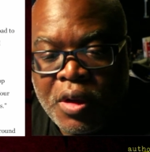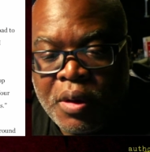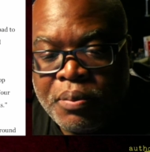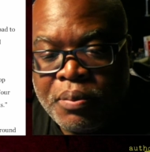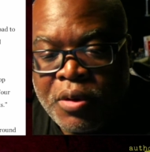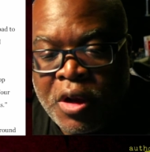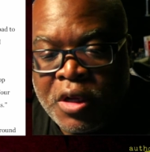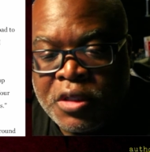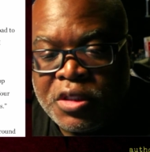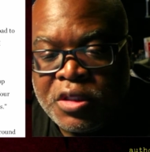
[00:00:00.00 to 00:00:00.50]

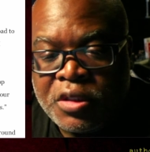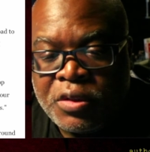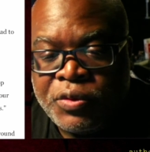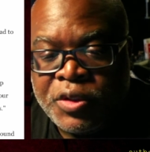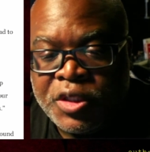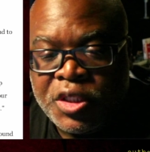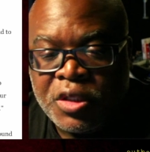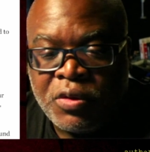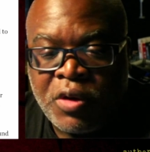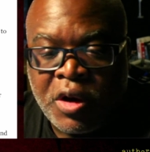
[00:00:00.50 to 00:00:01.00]
Bronson
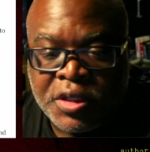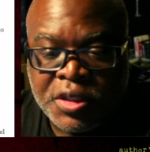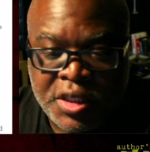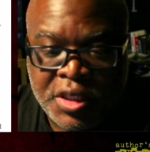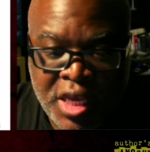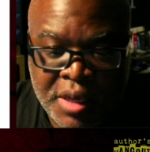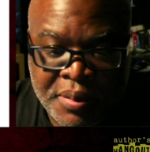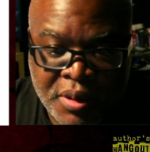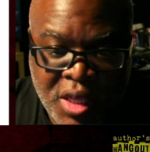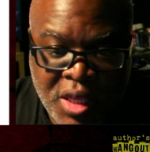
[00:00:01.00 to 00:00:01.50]
reached across the
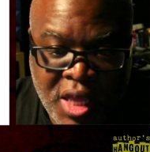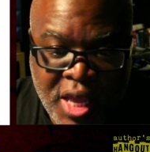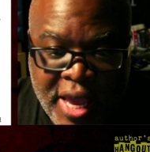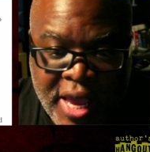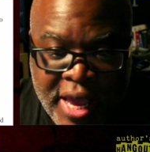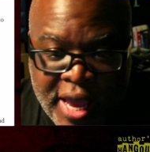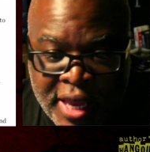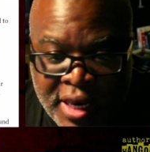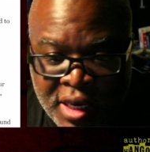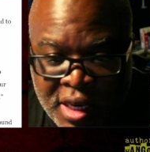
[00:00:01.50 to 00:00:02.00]
table
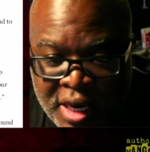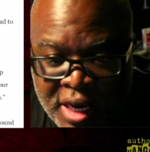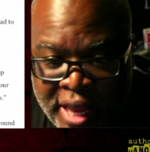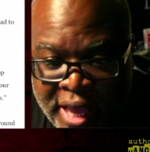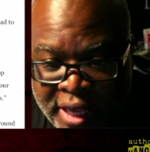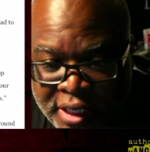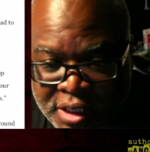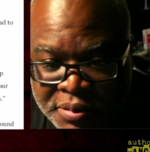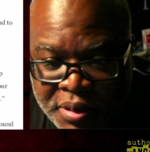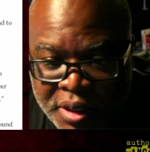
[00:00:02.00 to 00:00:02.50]
and
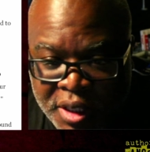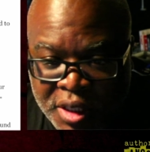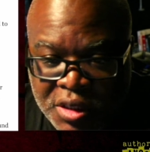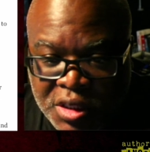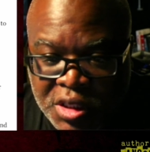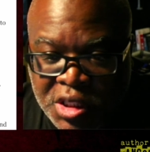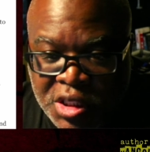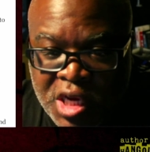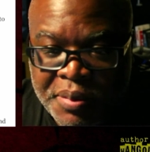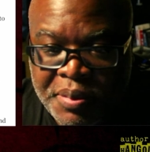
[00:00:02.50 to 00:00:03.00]
clasped his
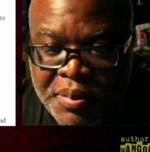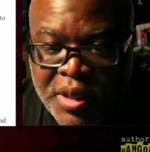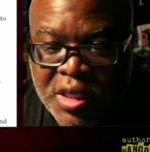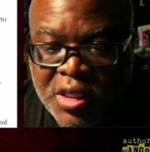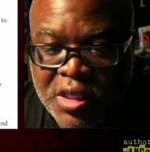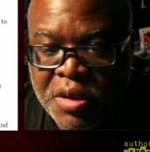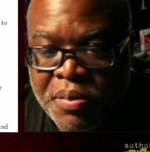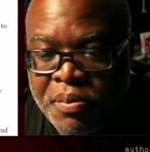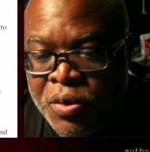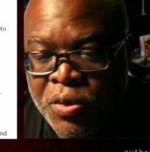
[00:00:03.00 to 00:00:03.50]
chubby,
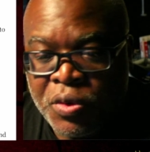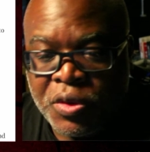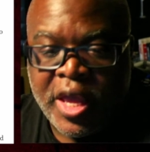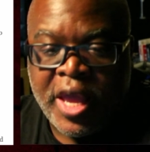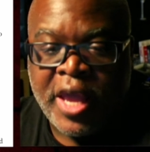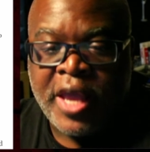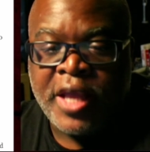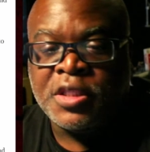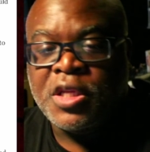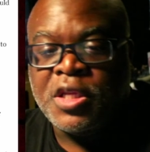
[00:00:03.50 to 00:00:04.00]
smooth
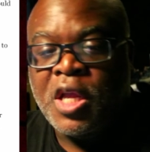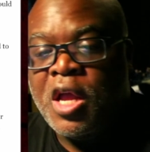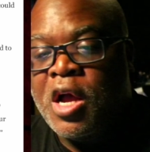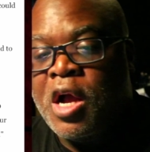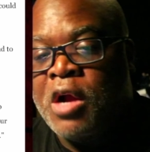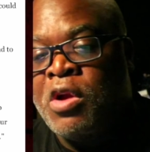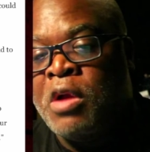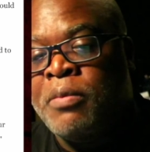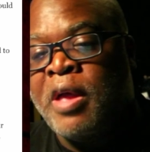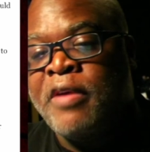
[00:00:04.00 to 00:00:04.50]
hands
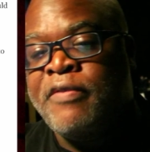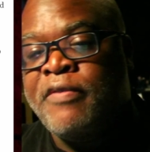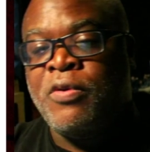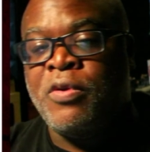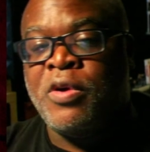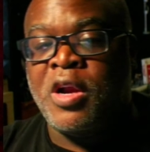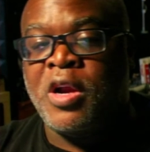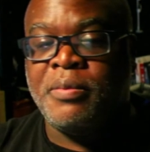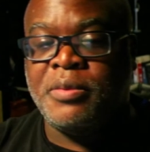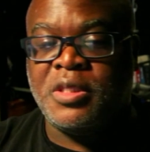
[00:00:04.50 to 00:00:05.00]
around my
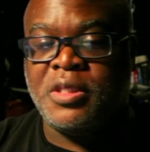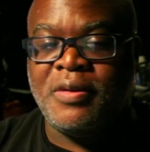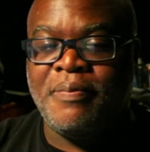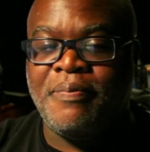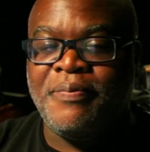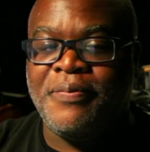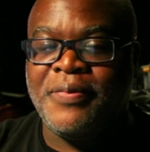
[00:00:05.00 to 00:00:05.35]
forearms.